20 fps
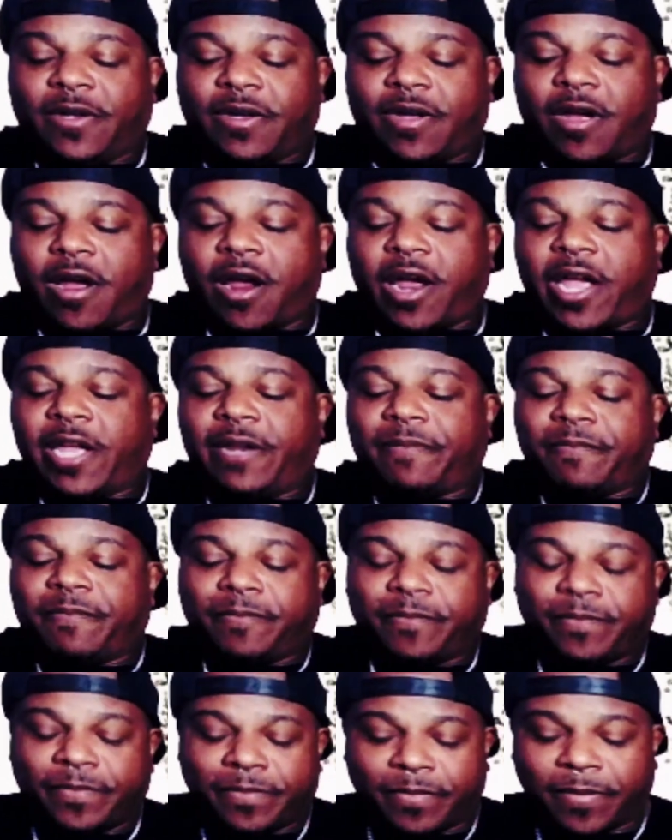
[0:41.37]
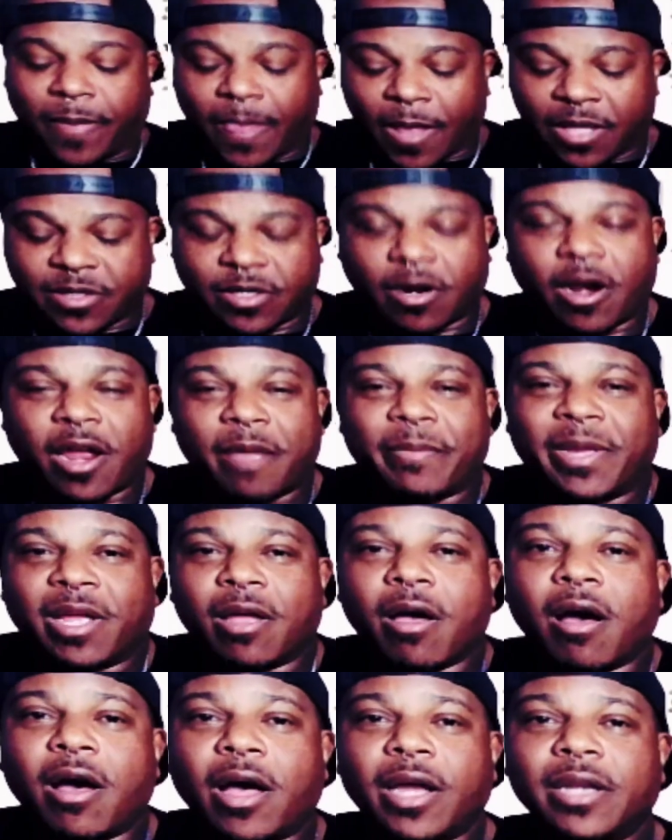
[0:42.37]
All right? Sorry I've been
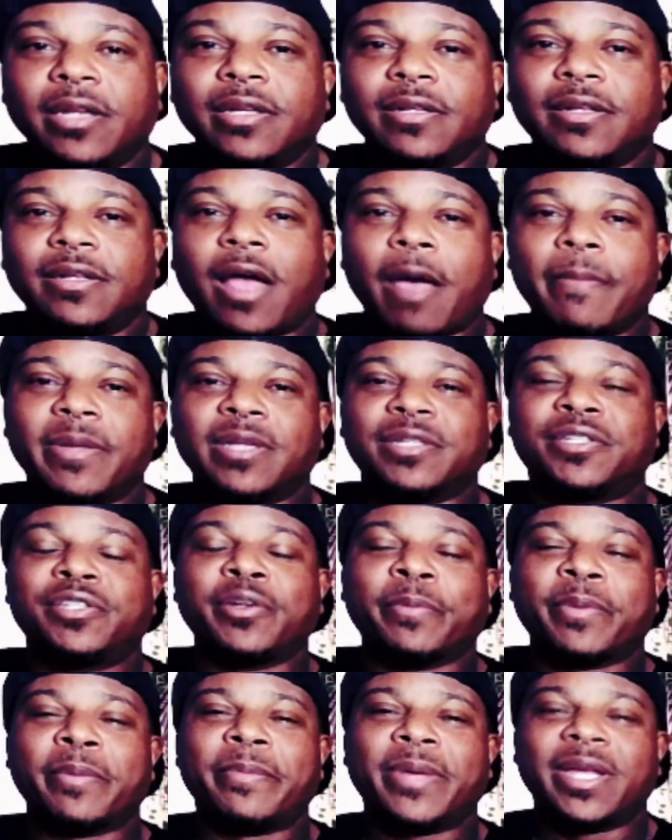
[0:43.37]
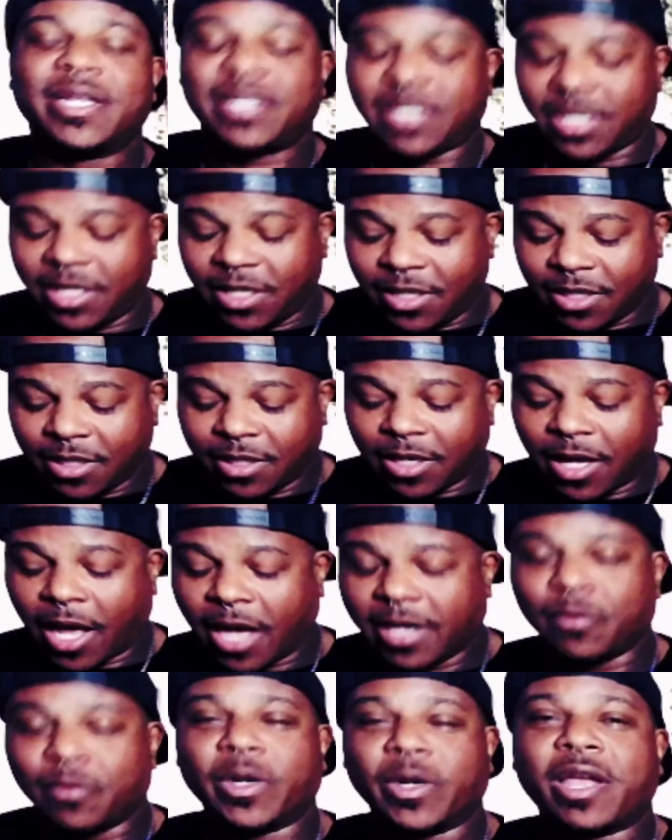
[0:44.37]
gone. I've been super busy. I
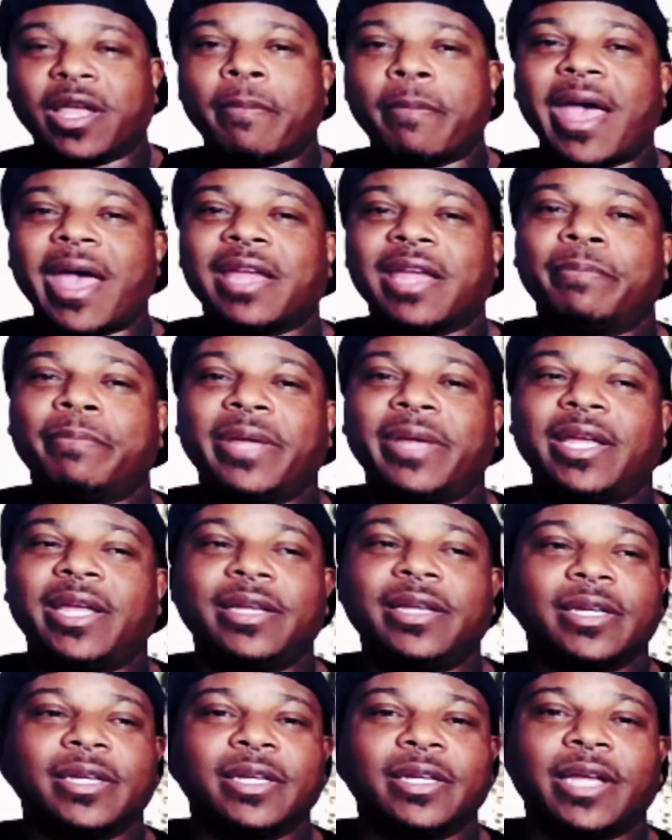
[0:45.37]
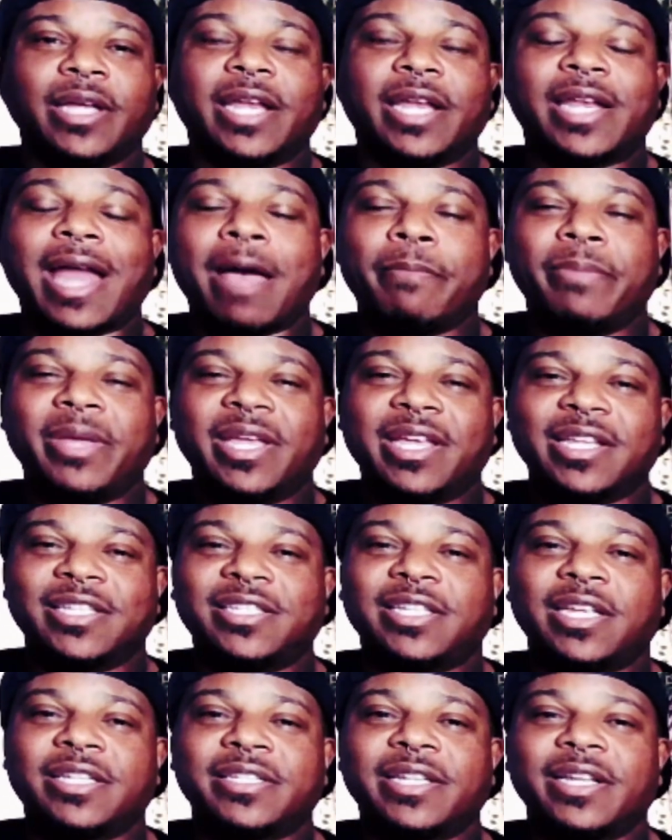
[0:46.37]
didn't want to come back and not be
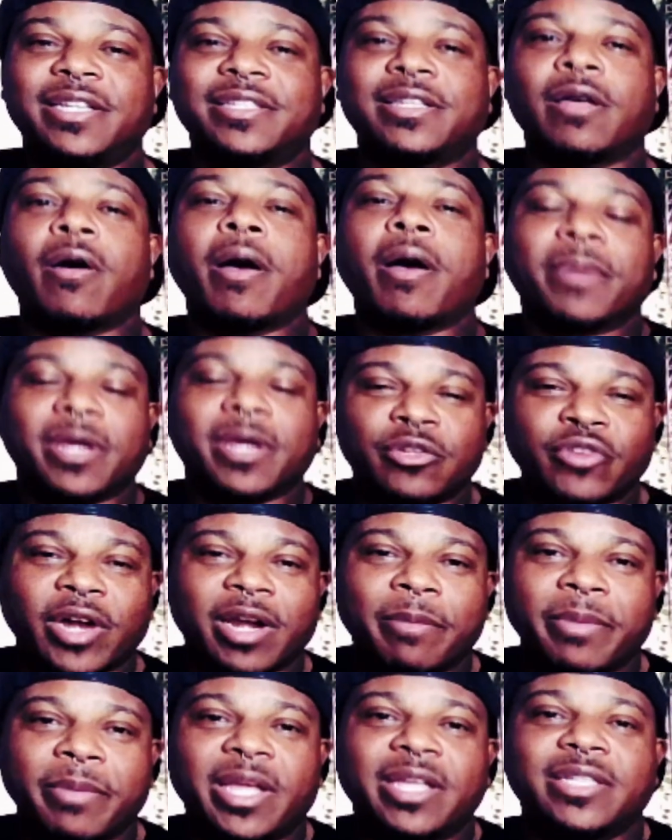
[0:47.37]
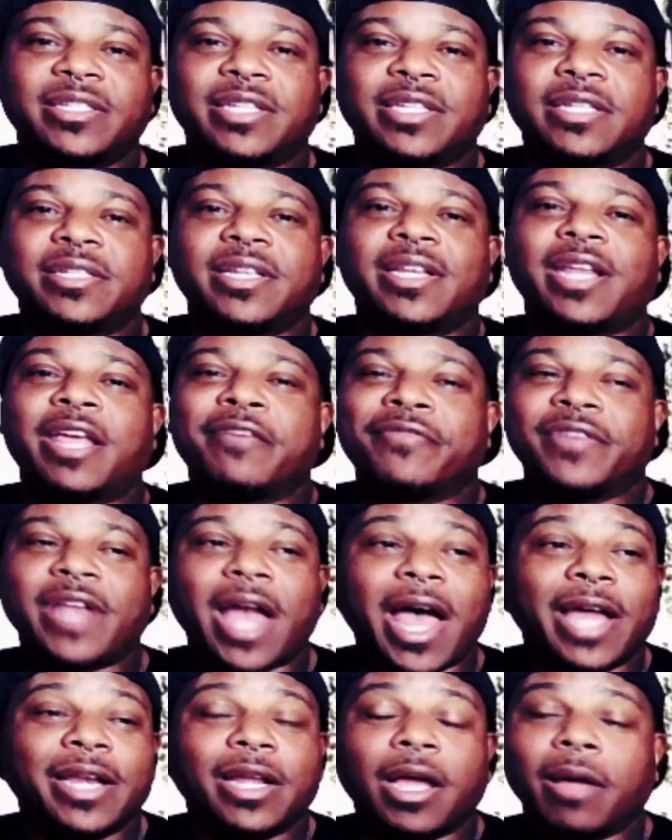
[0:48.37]
consistent, so I'm going to try to be consistent. If
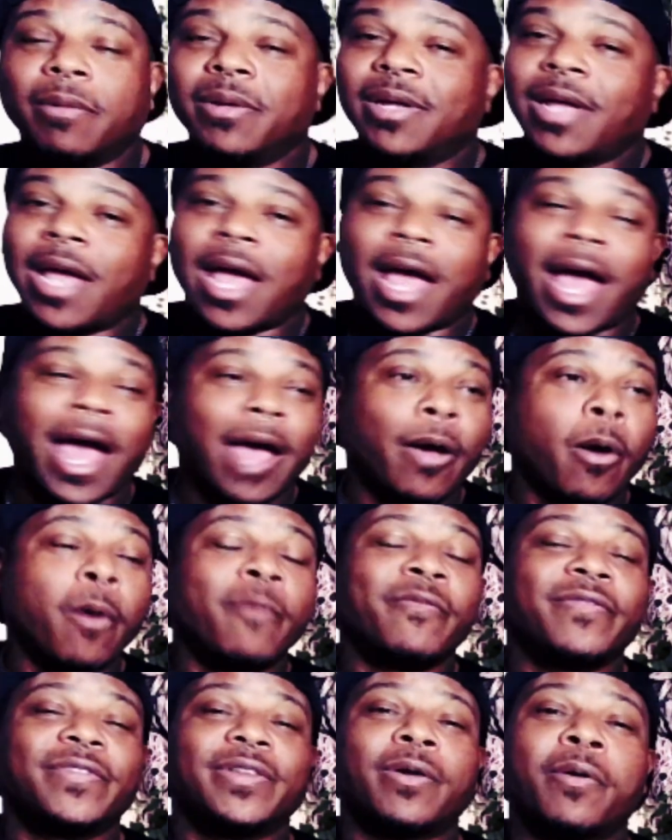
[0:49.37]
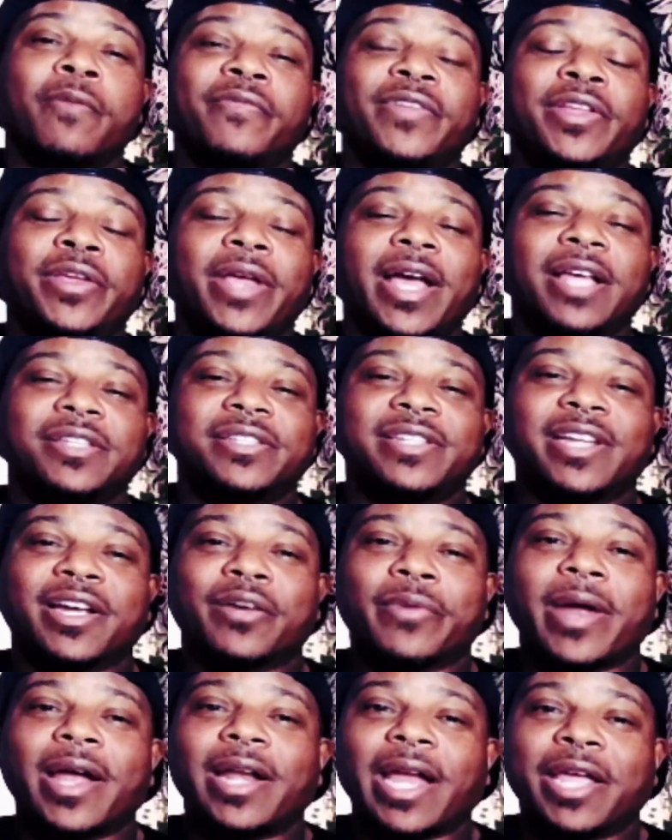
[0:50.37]
not, hopefully you guys stick
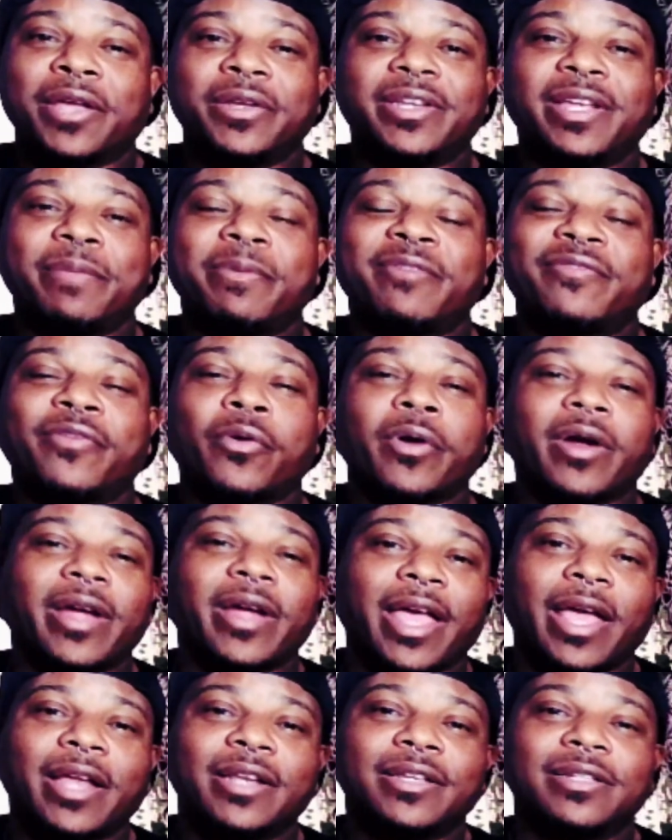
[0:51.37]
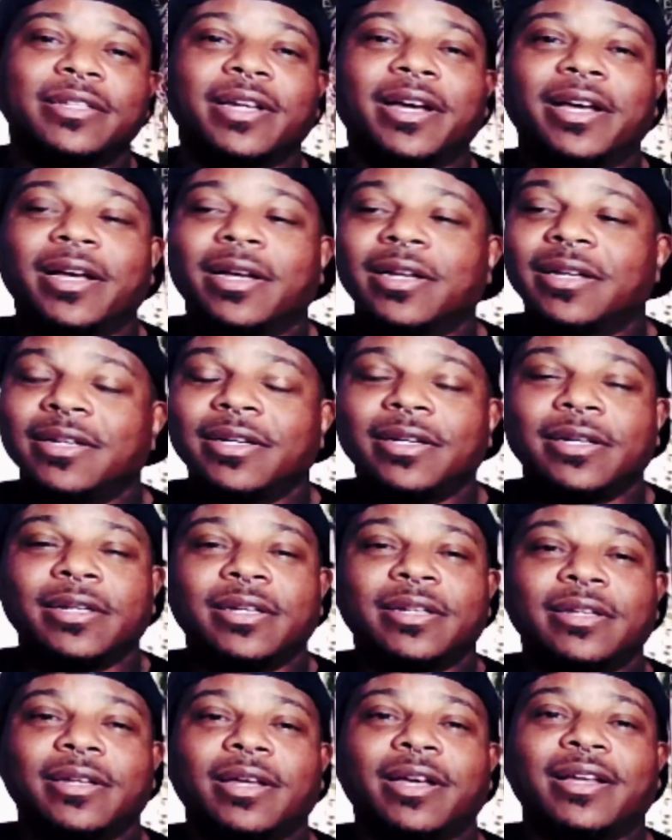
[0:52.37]
around like you did before and
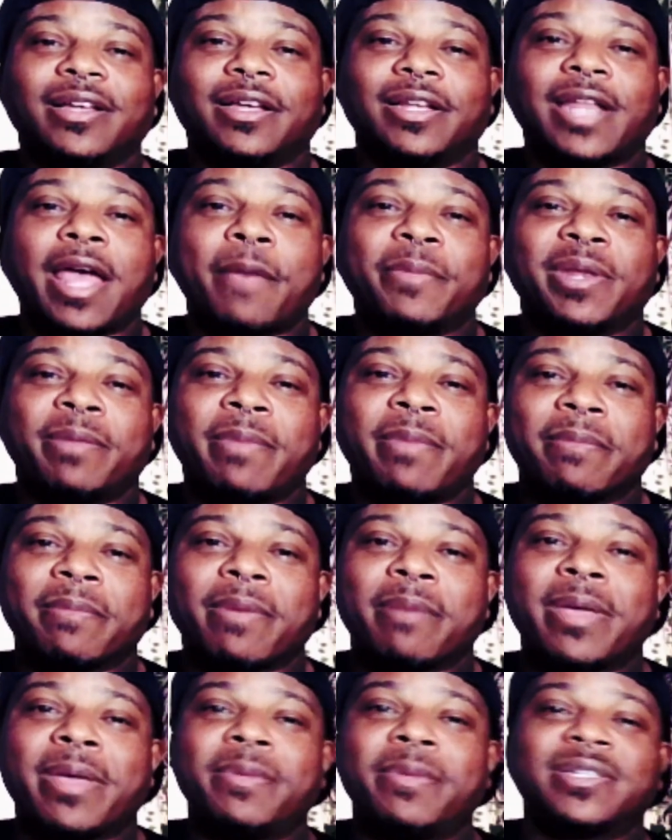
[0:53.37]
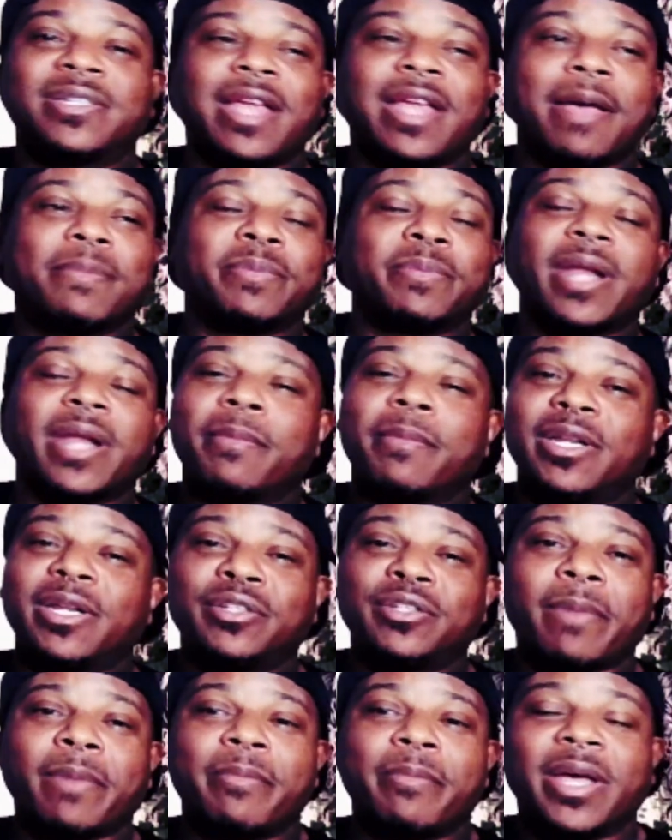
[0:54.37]
allow me to make my baby steps, but I'm going to do
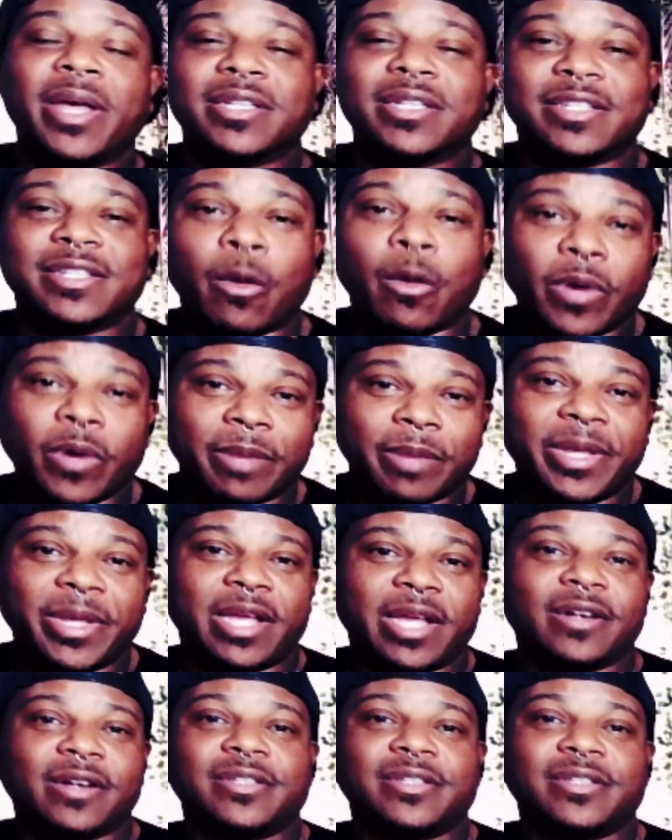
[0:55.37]
my best because I want to be here.